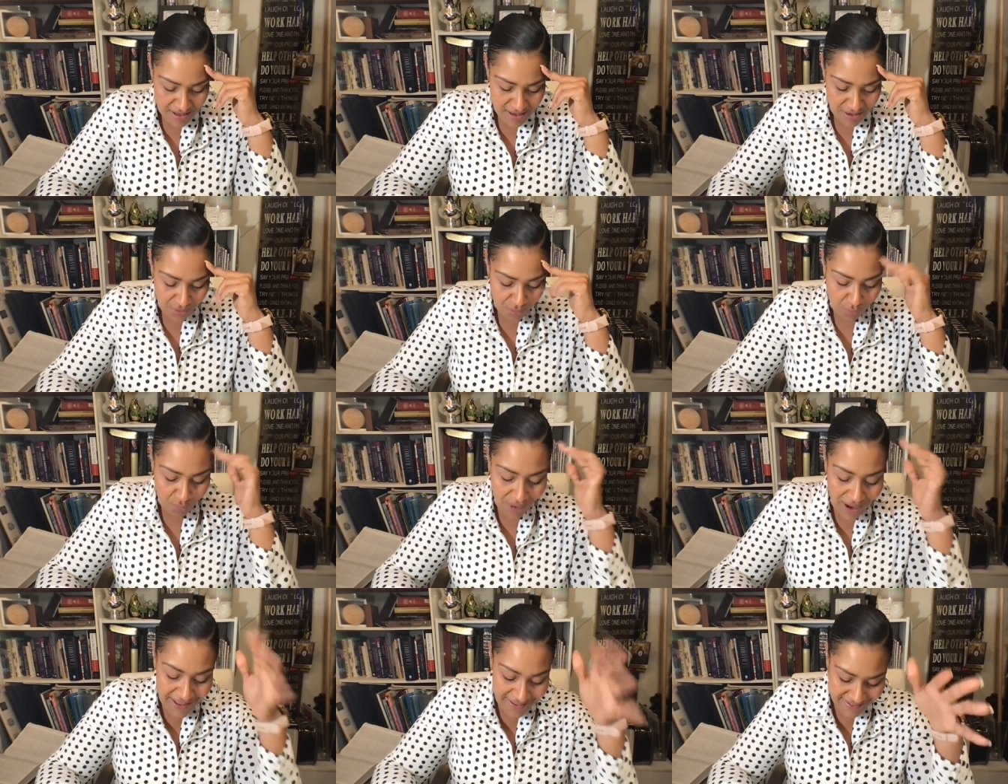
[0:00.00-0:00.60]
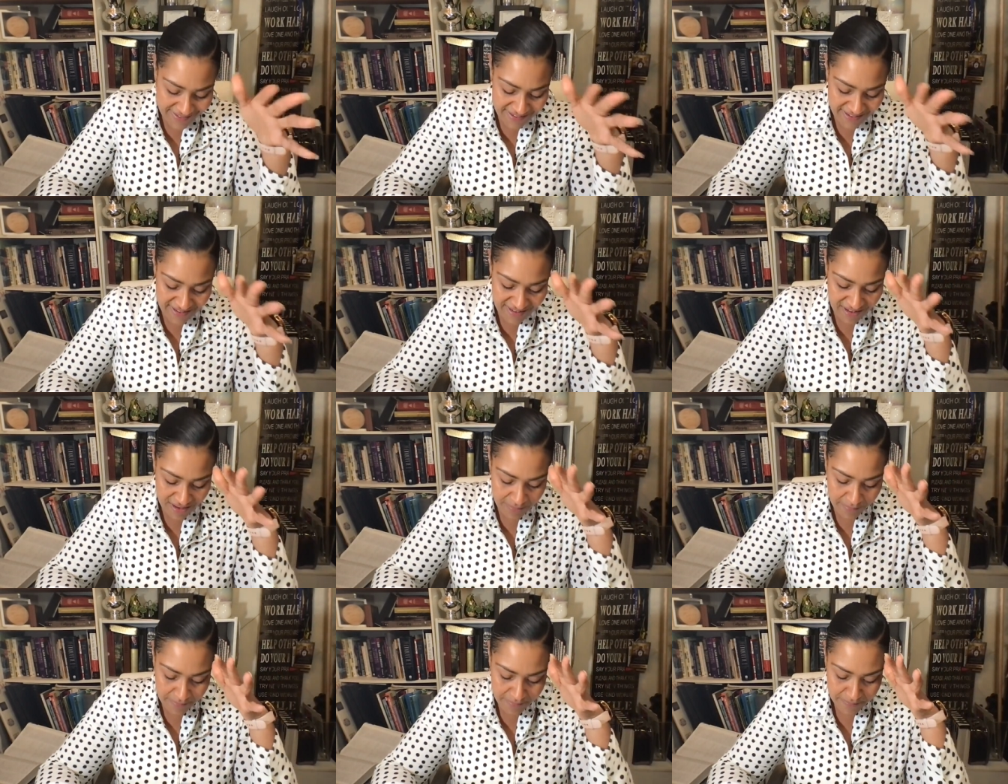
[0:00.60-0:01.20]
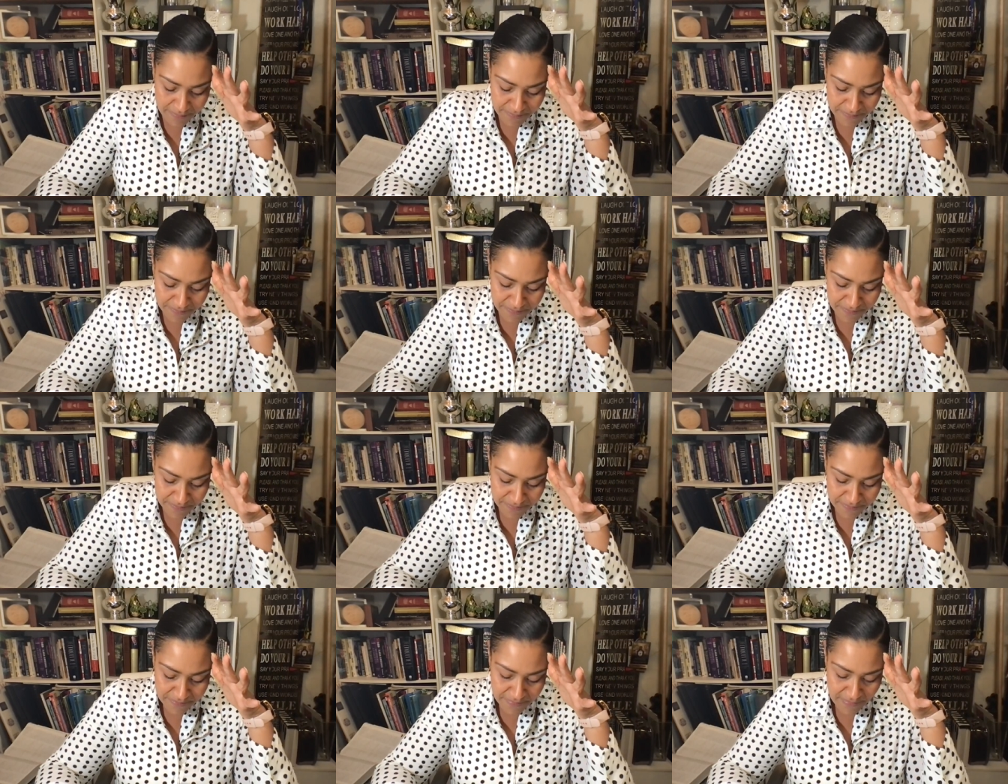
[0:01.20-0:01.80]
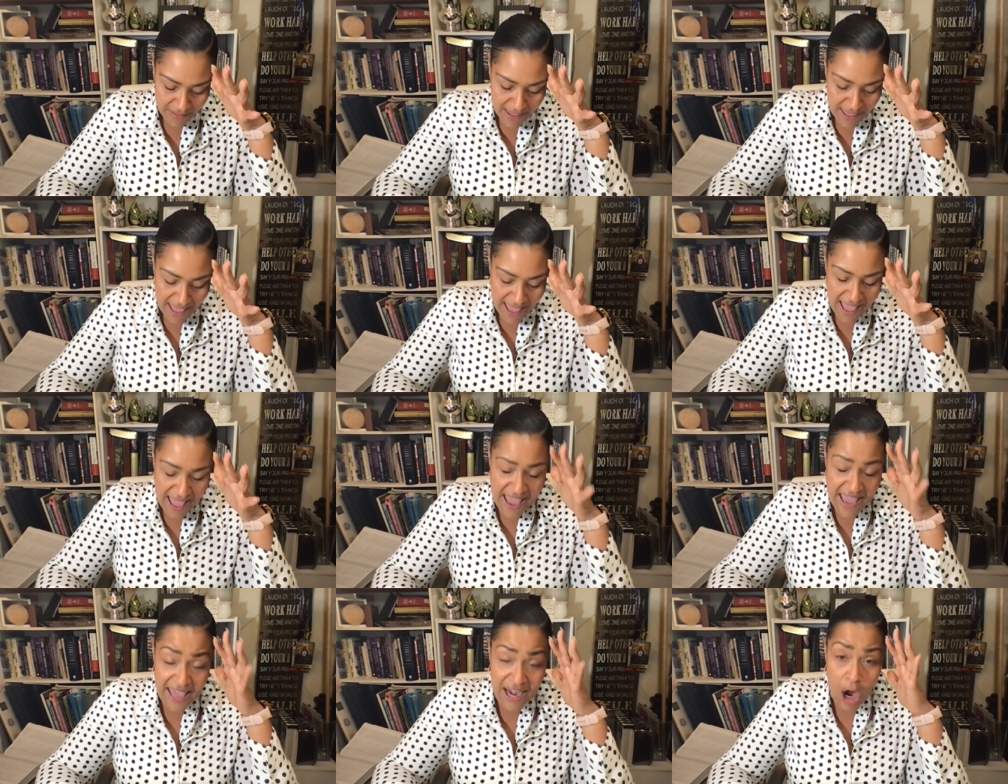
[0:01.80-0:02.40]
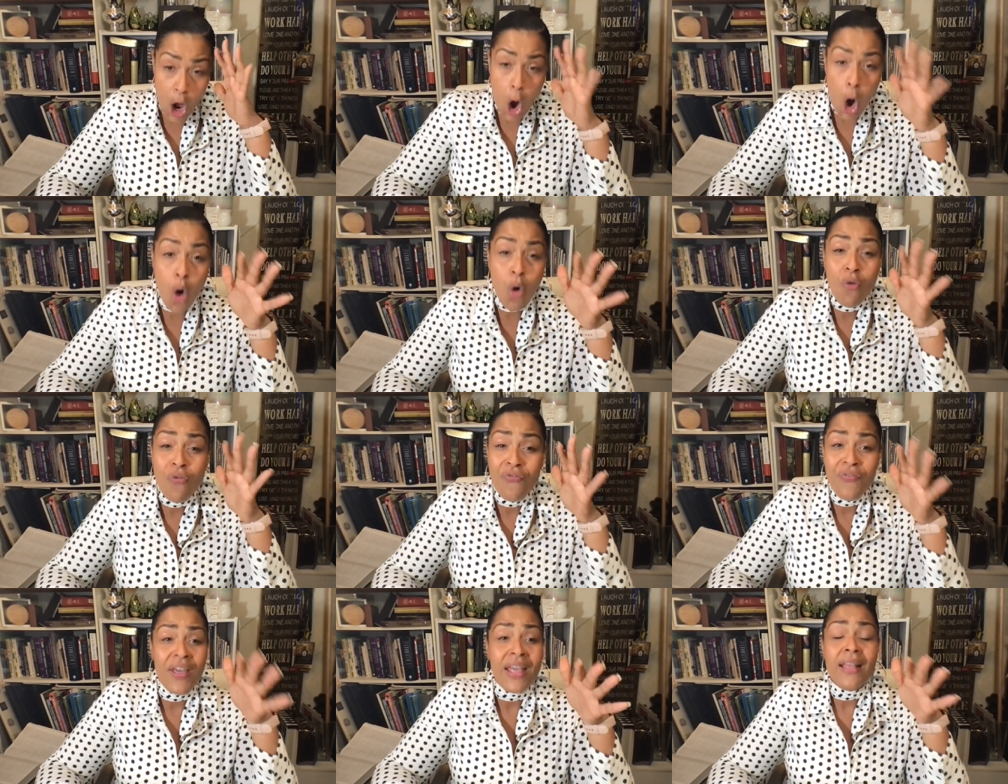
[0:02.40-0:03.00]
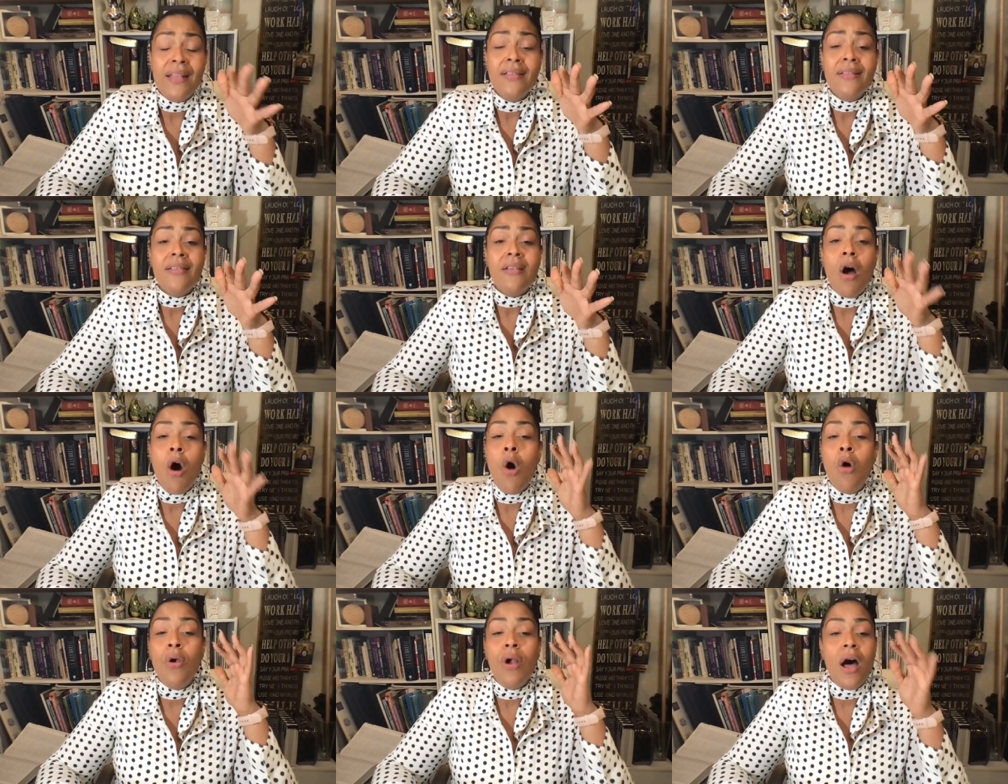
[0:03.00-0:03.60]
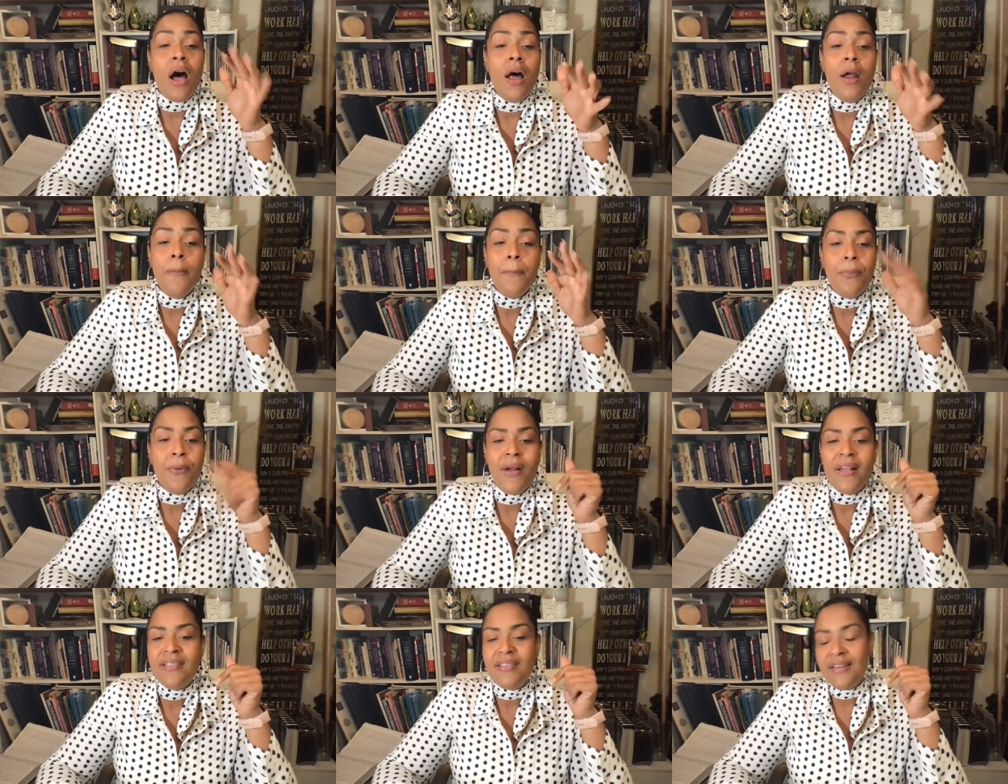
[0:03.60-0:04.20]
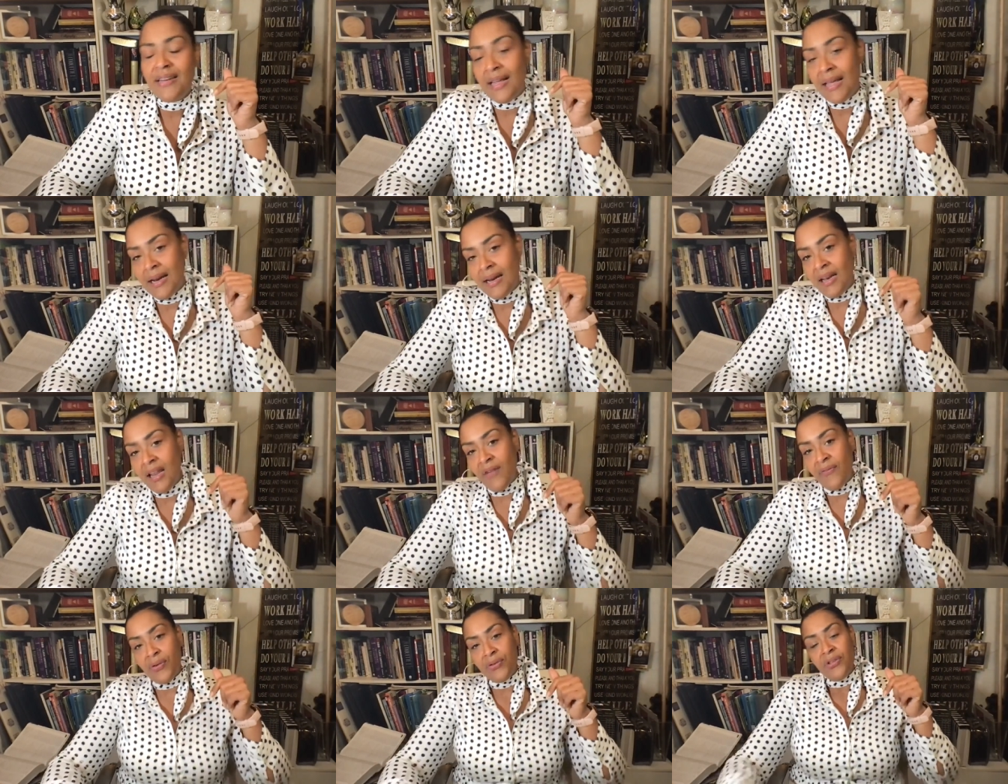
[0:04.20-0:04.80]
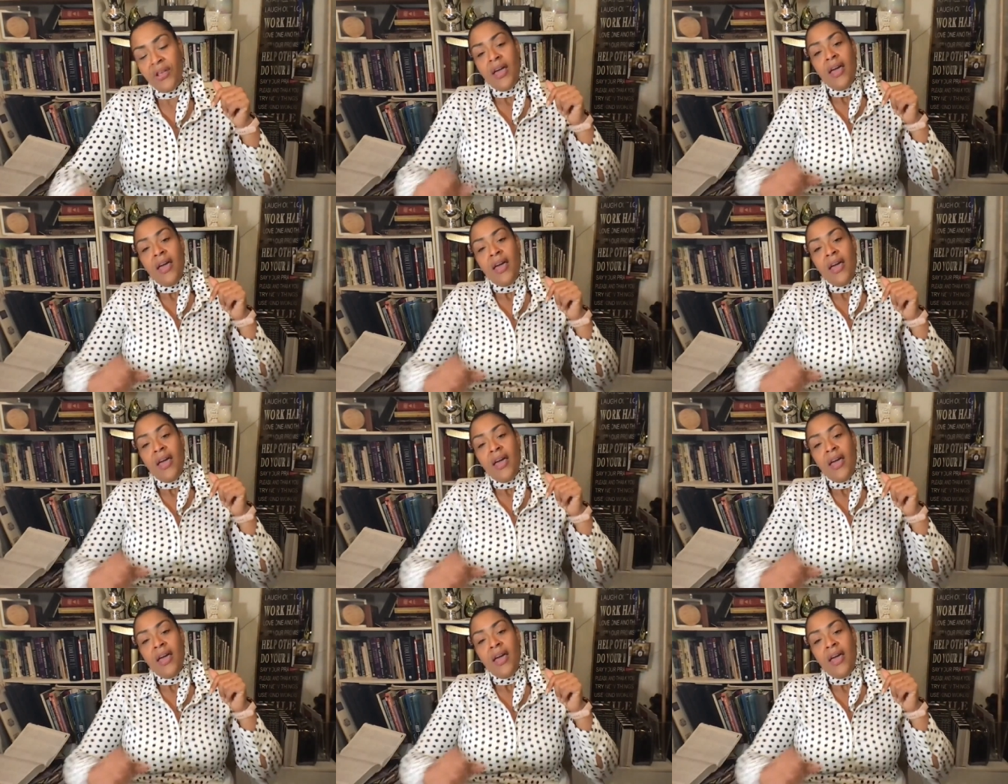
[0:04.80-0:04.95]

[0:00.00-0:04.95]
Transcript: racism, and offense on unprecedented levels.